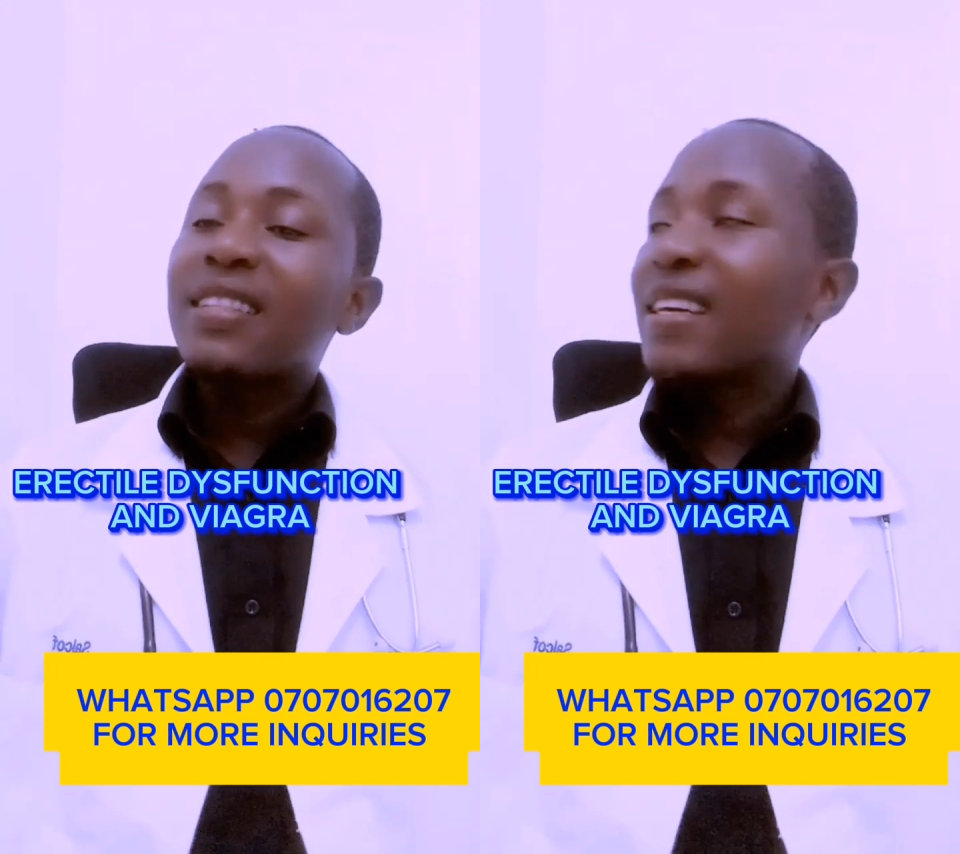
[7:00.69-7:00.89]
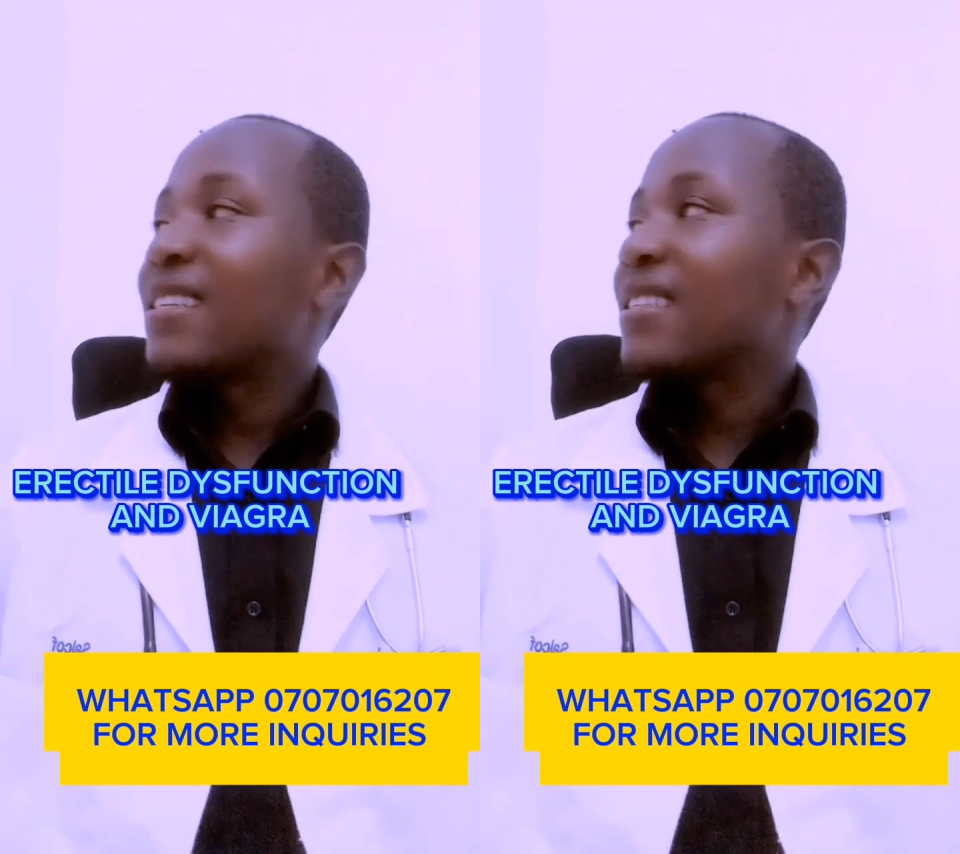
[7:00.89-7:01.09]

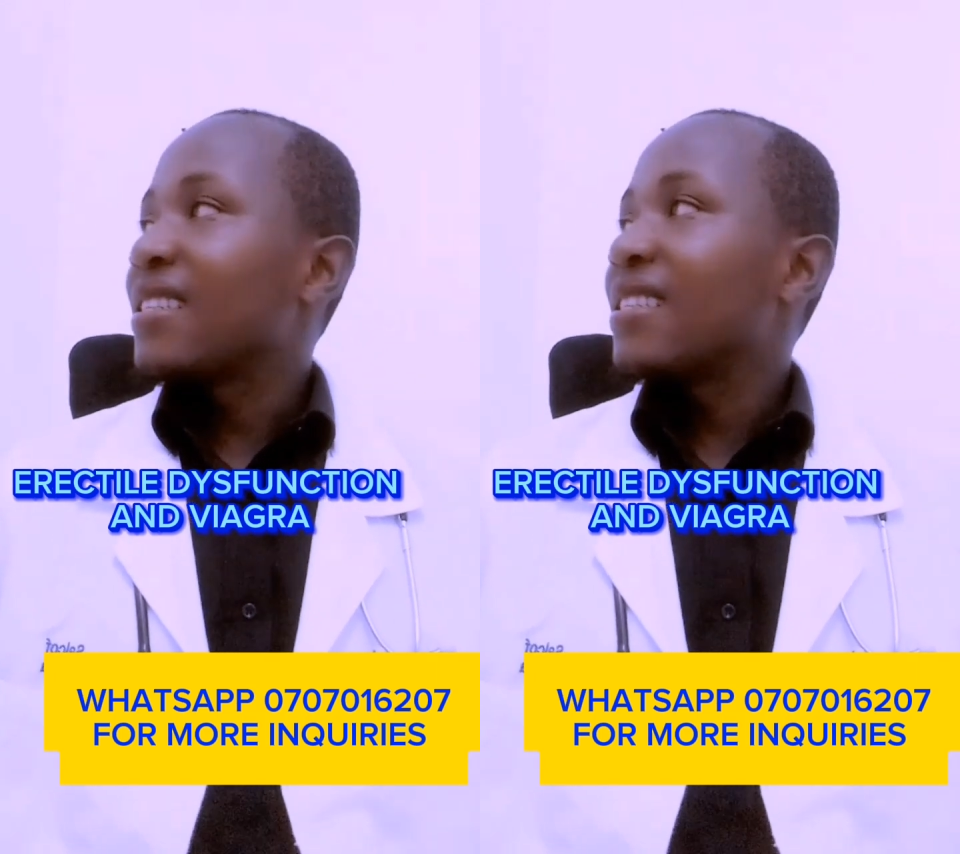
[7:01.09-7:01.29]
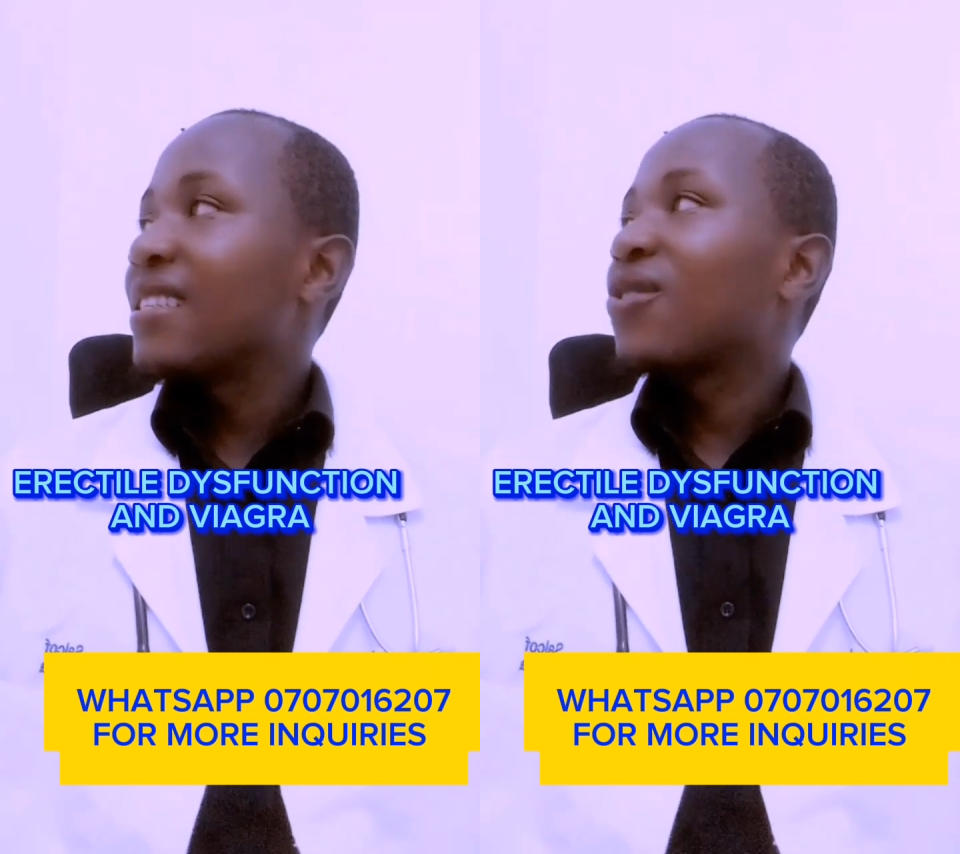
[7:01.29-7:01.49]
the
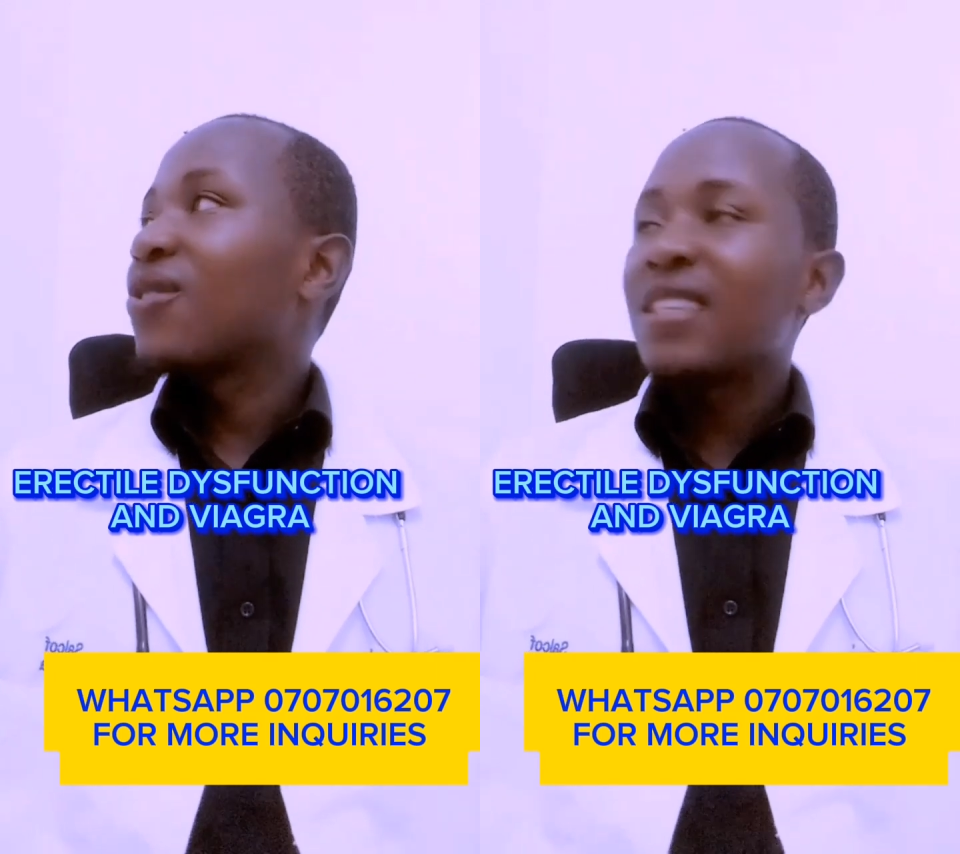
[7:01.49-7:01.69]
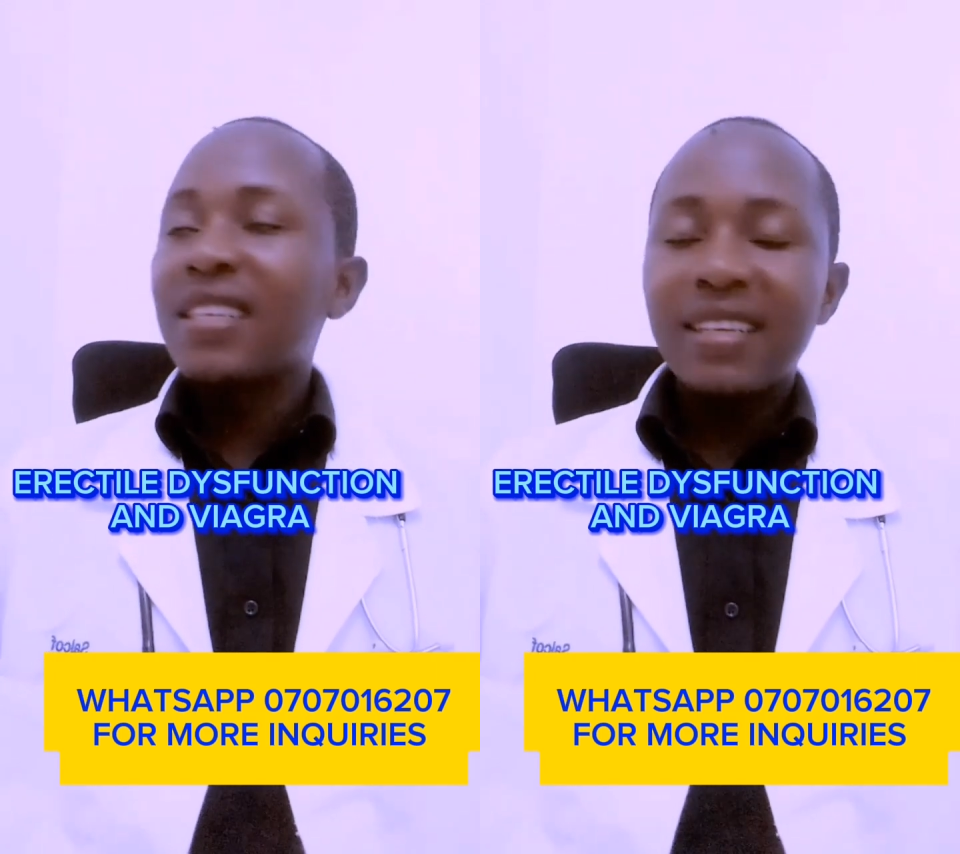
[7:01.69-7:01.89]
disease
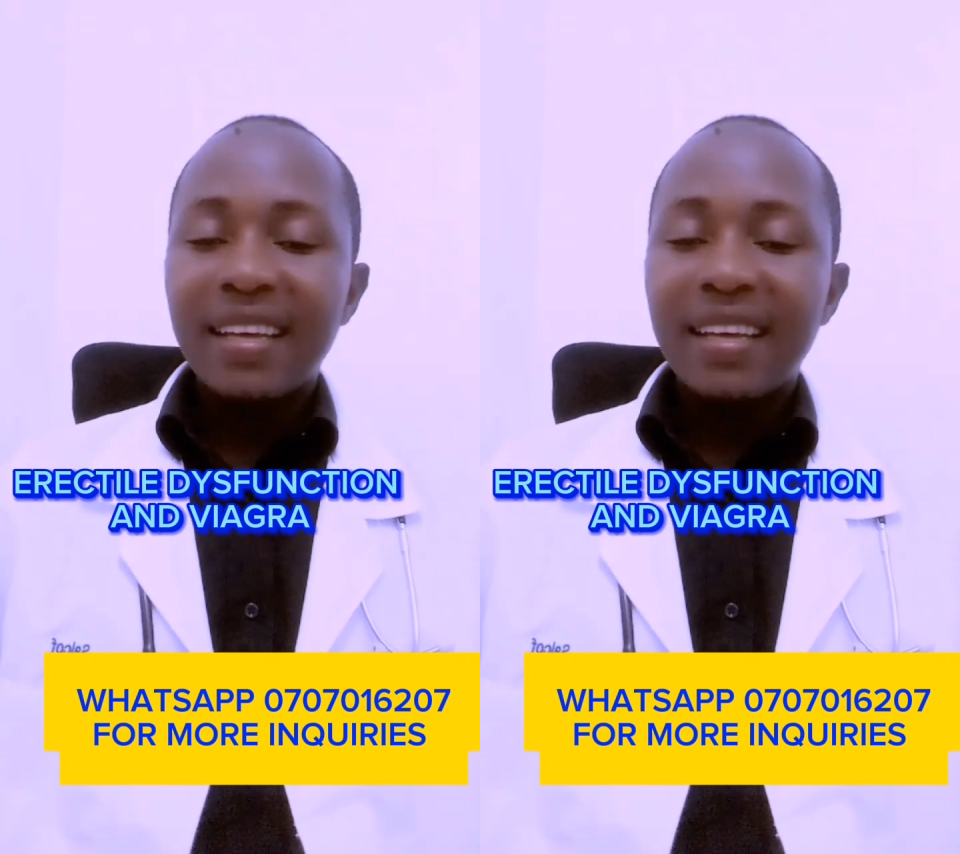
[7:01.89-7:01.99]
causing